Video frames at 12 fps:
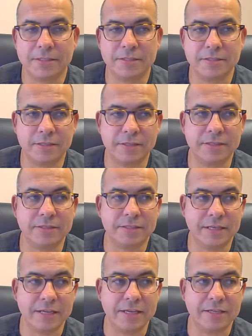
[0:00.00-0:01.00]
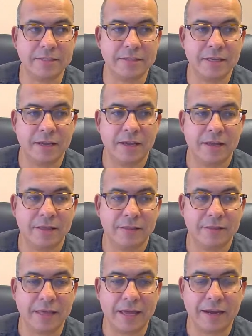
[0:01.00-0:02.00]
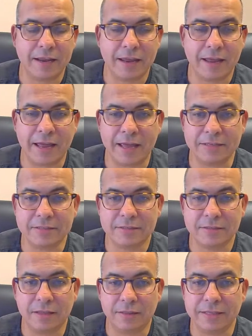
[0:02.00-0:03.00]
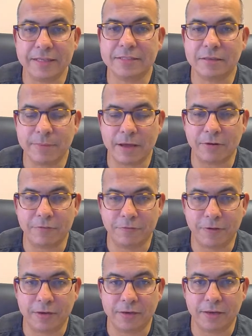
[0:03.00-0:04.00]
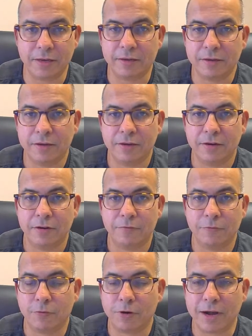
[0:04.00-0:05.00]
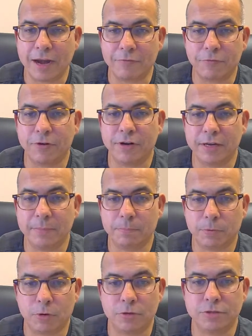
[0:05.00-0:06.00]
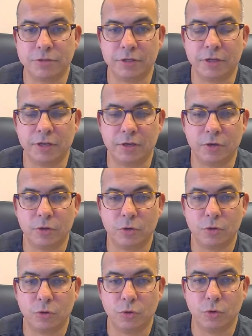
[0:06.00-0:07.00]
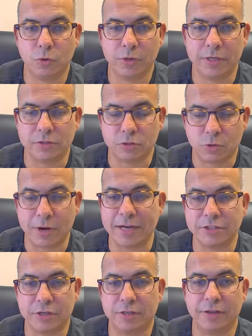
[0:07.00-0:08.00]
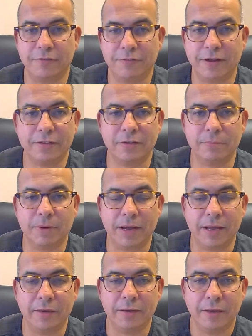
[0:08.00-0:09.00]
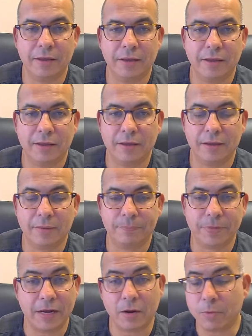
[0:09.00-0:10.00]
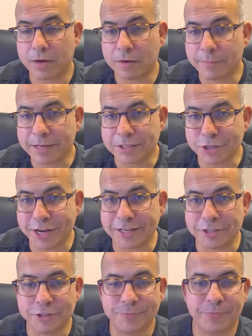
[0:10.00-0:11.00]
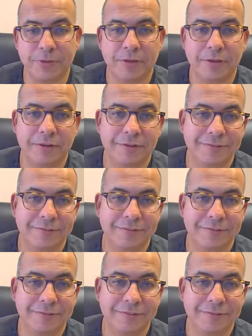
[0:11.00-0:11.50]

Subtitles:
this is the disease that has the least amount of funding for every person who is tragically affected by it. And I wanted to make a change.